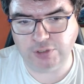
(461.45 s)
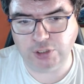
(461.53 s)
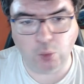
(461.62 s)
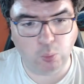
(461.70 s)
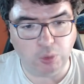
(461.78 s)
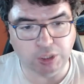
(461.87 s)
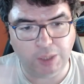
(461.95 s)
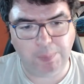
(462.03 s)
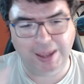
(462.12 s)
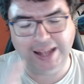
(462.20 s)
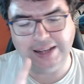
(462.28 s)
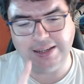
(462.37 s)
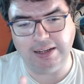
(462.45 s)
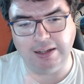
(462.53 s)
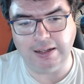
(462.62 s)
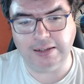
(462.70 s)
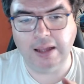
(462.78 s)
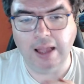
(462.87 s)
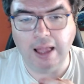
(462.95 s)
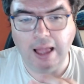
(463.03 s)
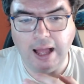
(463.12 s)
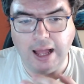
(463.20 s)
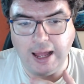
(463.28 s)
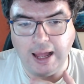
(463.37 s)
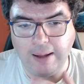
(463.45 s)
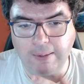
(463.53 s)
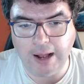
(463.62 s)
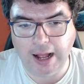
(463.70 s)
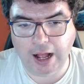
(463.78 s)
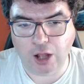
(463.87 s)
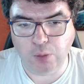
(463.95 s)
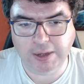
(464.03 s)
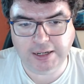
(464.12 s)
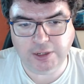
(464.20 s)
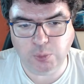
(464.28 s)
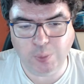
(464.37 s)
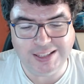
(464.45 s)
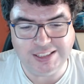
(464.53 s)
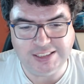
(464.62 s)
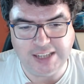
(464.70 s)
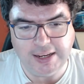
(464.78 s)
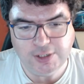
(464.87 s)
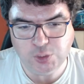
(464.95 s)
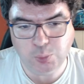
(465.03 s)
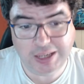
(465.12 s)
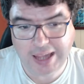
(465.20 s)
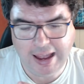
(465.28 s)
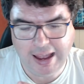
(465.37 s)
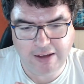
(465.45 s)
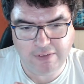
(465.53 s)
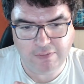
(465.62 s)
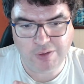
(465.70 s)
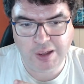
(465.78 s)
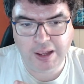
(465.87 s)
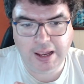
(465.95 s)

So, well, depending on uh, how many Wednesdays we have